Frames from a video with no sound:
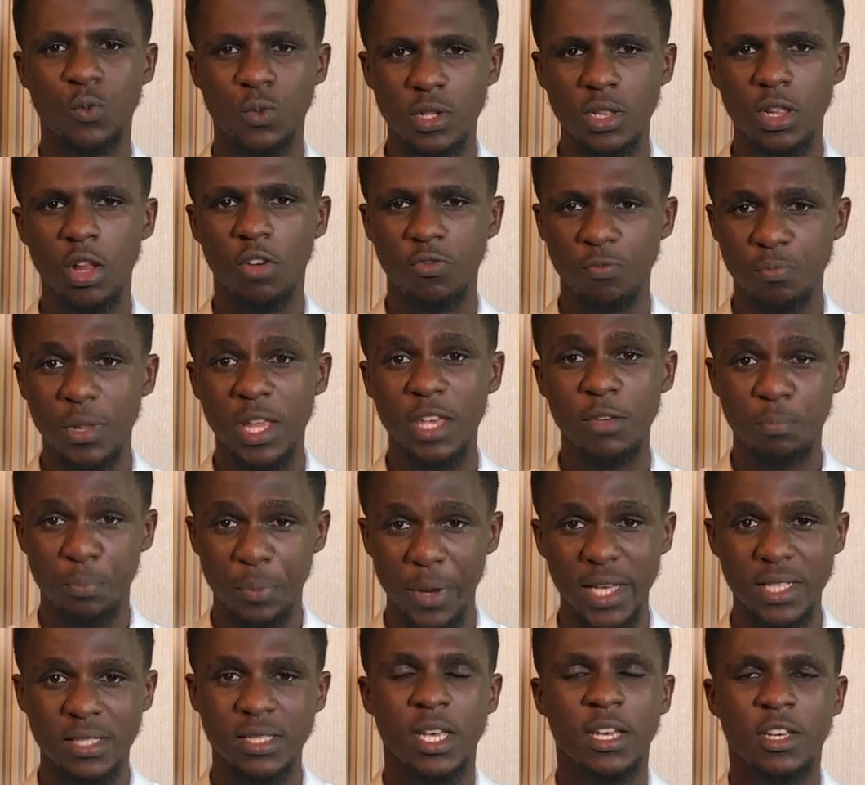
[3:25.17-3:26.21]
We love playing
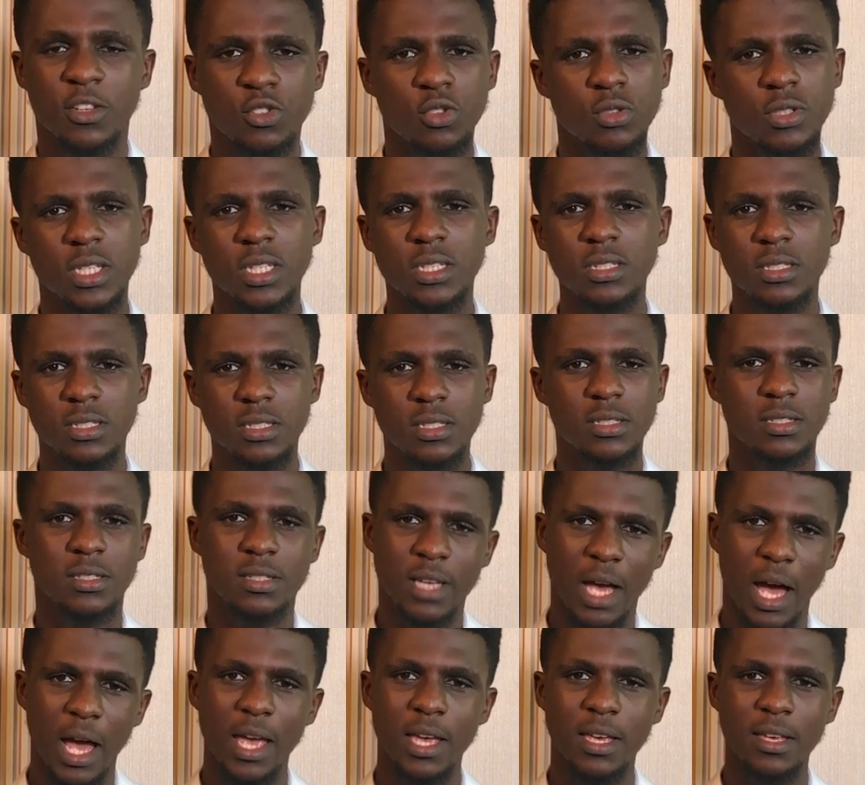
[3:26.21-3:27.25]
PES. So this
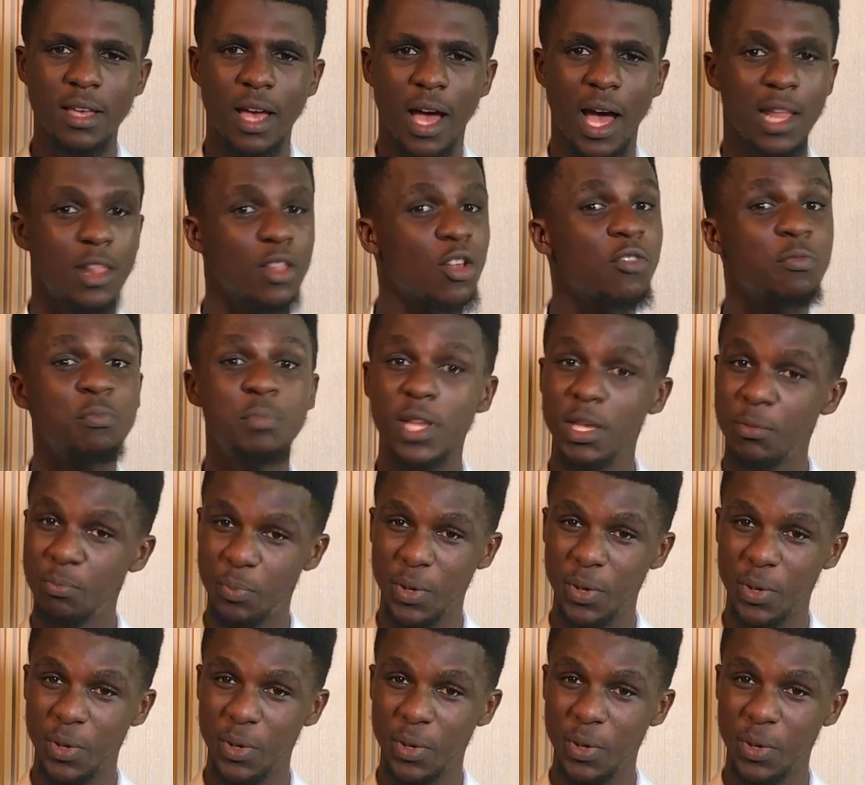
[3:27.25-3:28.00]
guy, I love playing